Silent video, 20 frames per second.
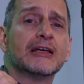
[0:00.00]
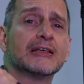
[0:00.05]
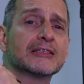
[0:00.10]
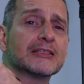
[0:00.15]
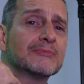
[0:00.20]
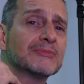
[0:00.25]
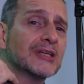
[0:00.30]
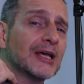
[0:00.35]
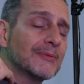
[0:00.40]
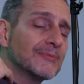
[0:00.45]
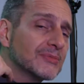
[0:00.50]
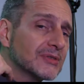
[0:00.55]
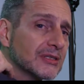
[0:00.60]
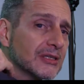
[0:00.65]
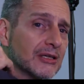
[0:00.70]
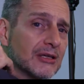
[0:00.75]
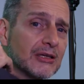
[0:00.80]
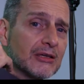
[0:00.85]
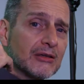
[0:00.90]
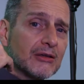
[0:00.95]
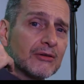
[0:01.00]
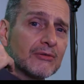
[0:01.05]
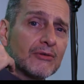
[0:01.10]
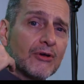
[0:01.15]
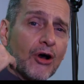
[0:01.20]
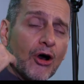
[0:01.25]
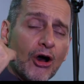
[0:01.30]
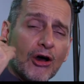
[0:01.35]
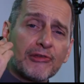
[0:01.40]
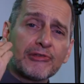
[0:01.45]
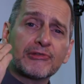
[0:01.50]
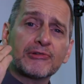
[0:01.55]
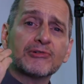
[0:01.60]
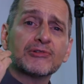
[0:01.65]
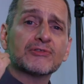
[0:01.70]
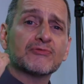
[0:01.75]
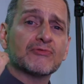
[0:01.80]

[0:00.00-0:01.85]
Sometimes authors,